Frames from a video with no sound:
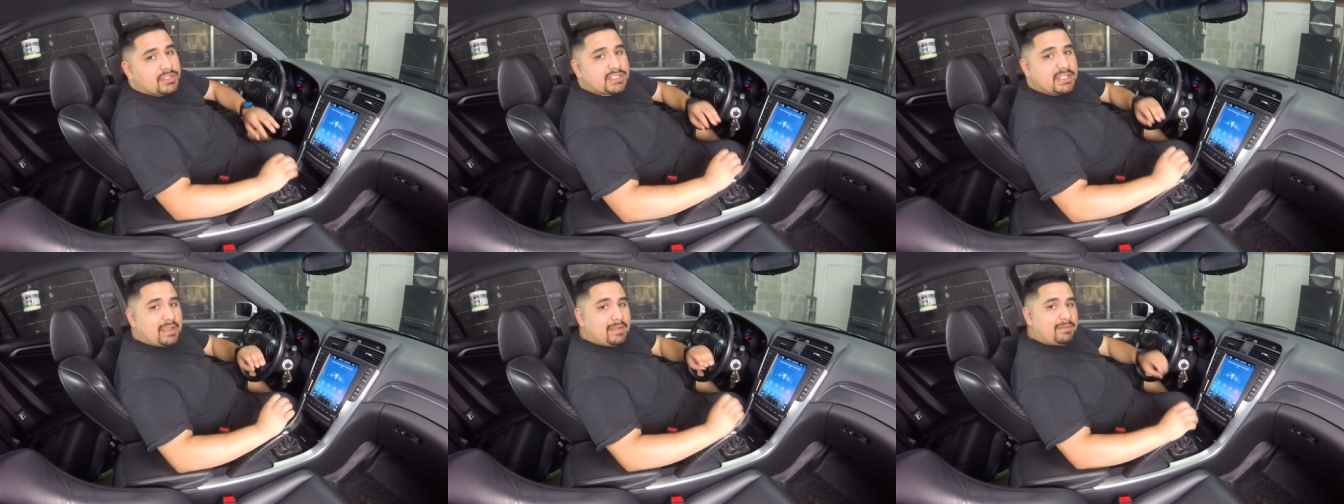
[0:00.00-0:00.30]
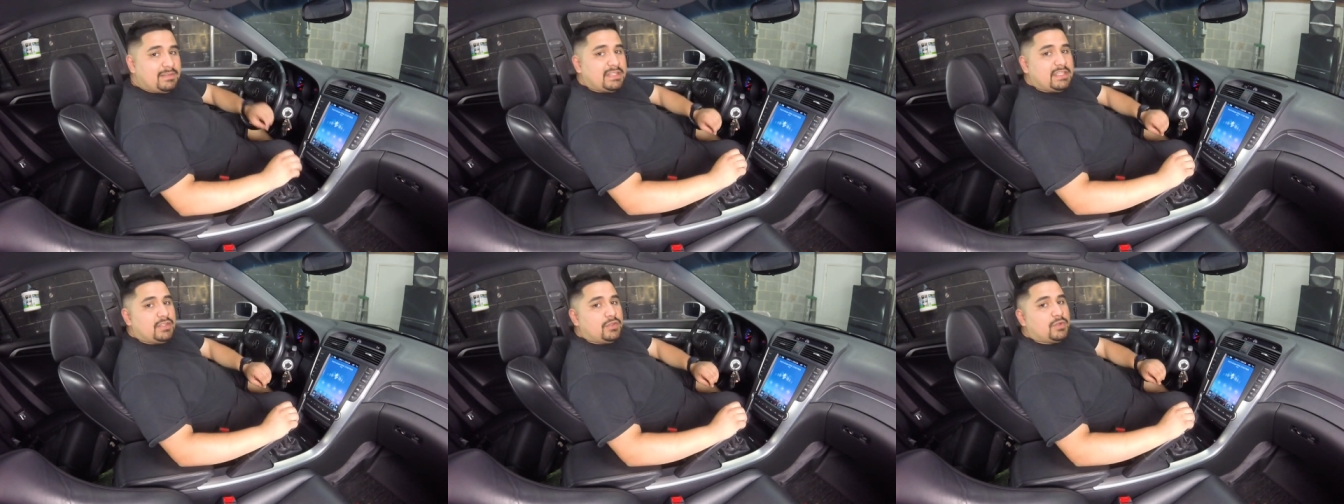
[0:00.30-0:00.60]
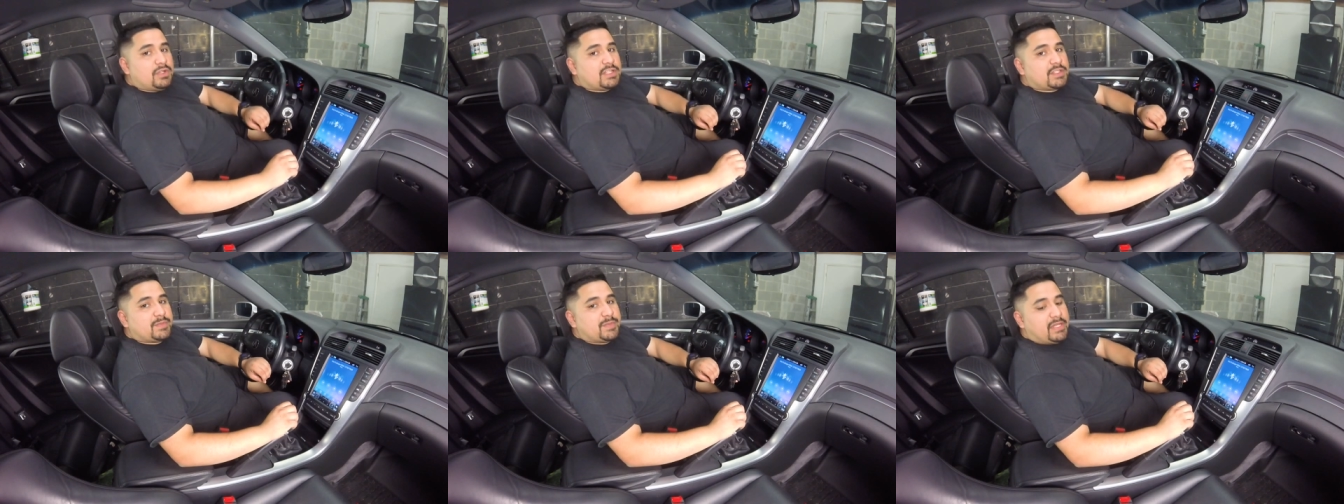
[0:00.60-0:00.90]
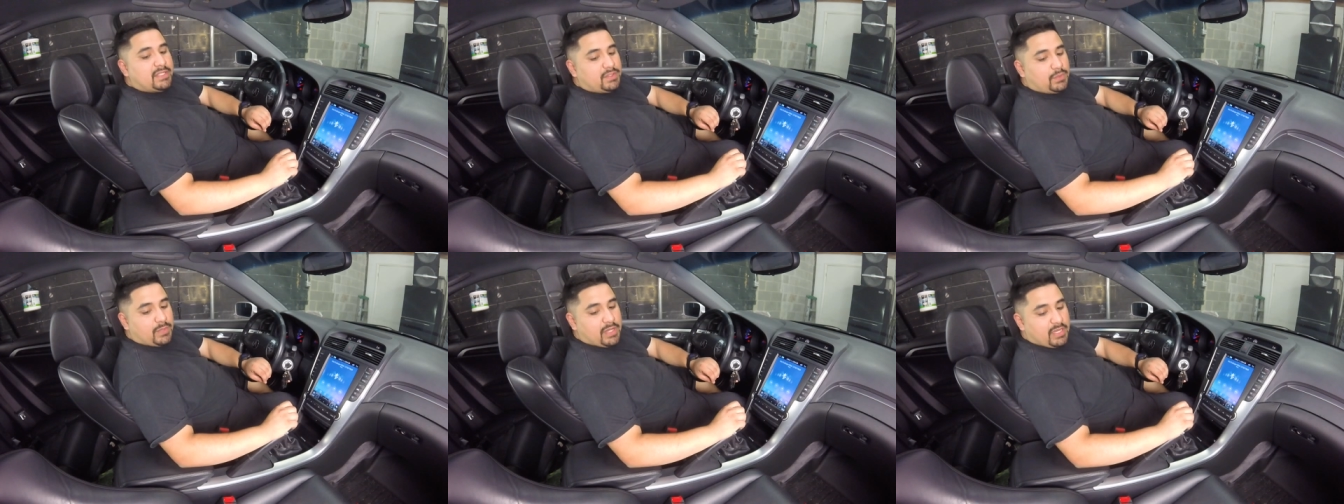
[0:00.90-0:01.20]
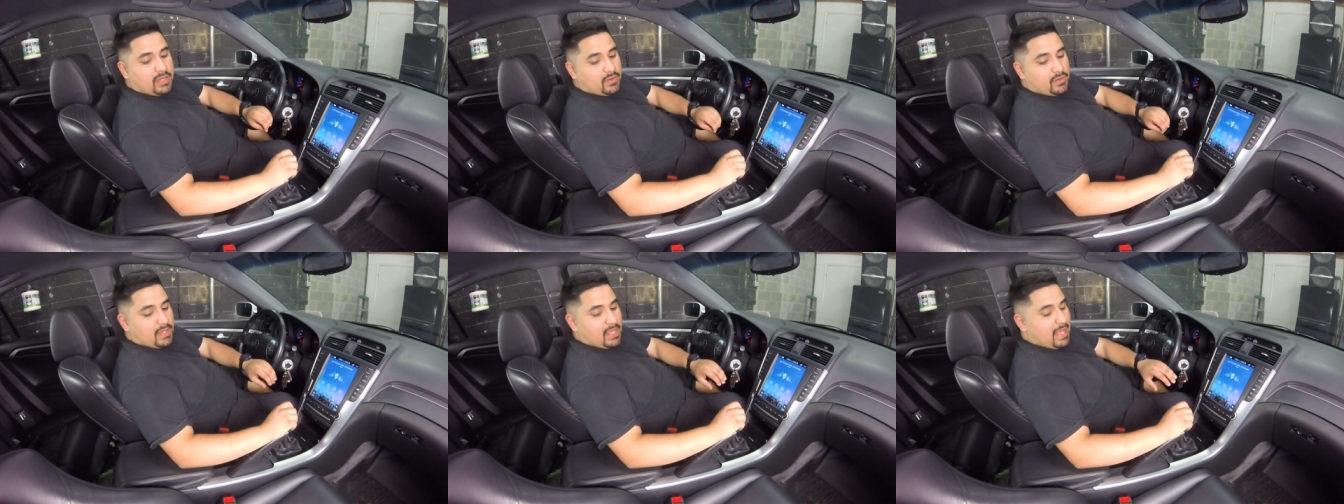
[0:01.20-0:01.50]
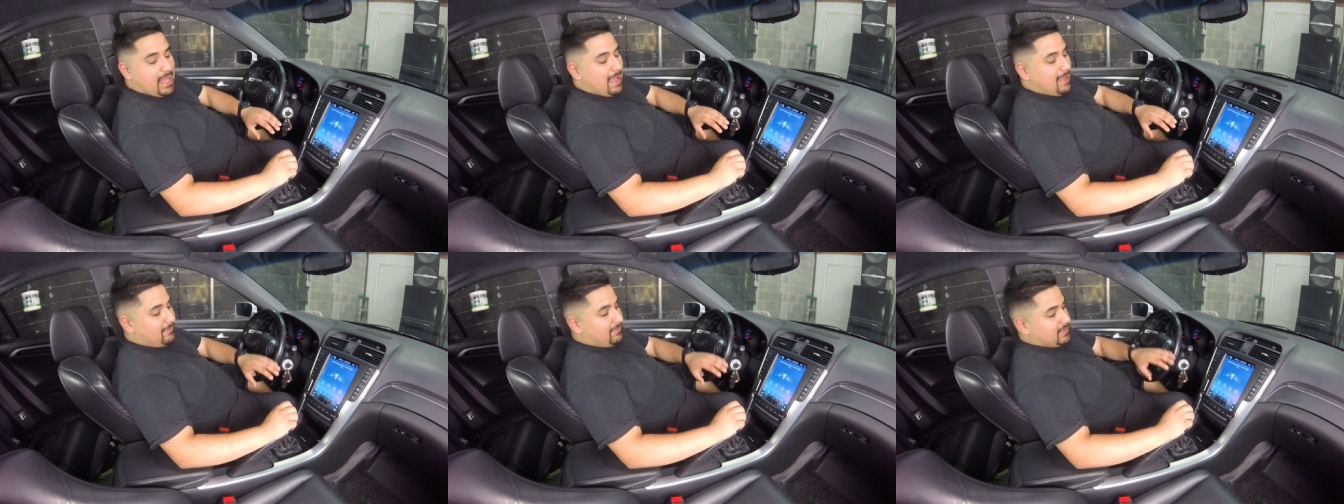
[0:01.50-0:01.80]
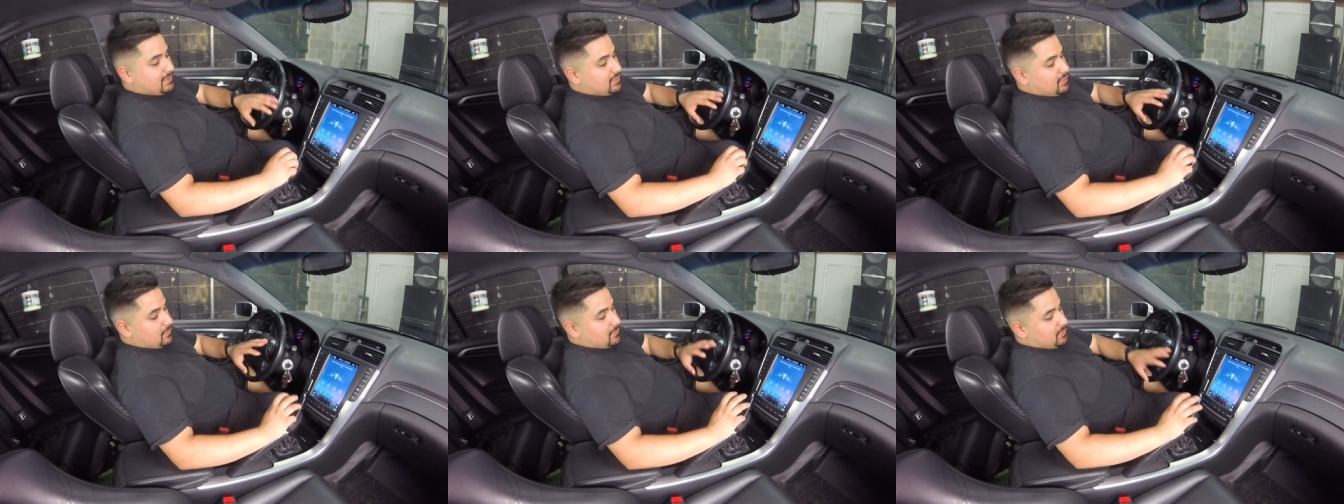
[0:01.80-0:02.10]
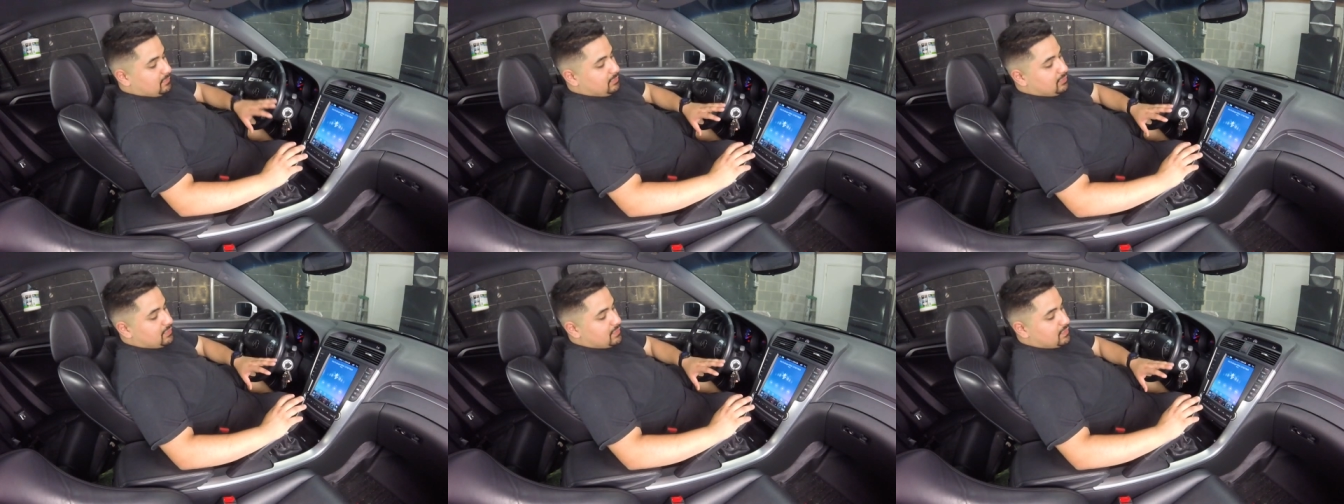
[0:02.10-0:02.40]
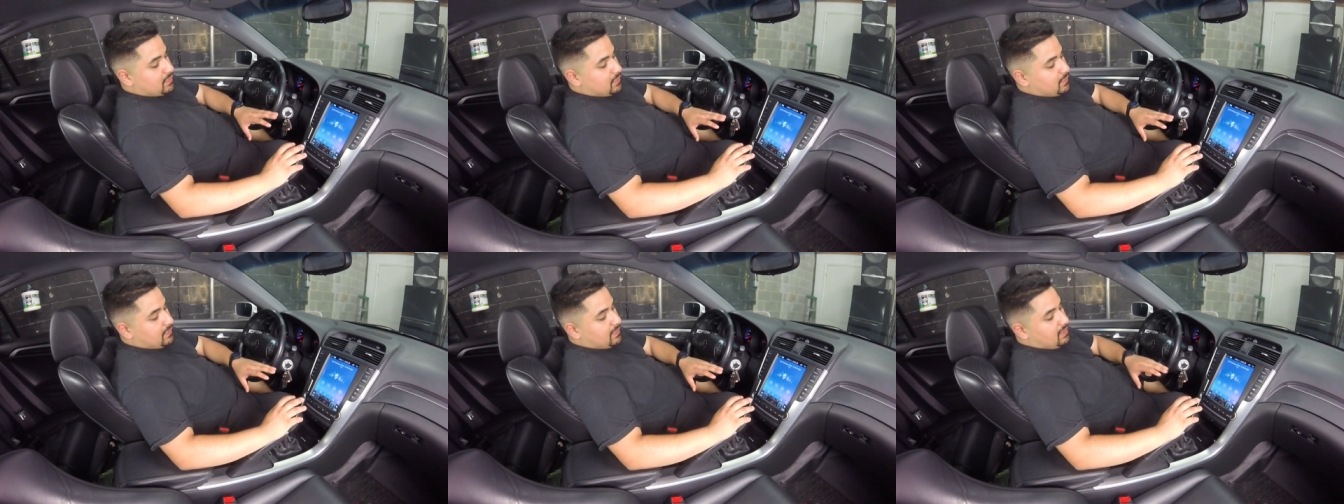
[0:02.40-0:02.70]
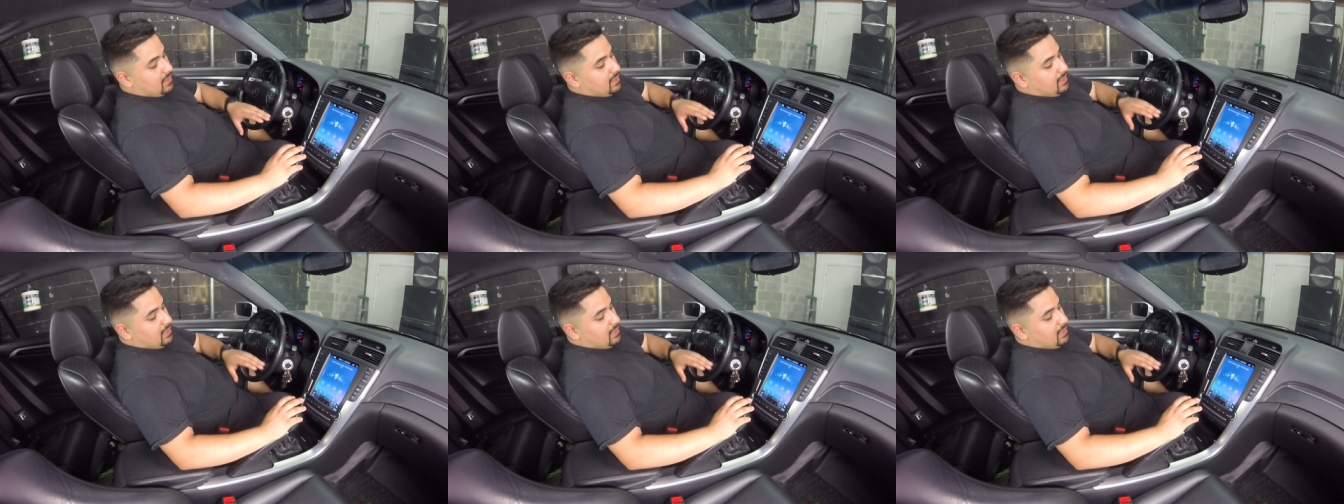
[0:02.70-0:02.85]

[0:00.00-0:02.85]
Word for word: It's everything you would expect the radio to have in terms of Bluetooth.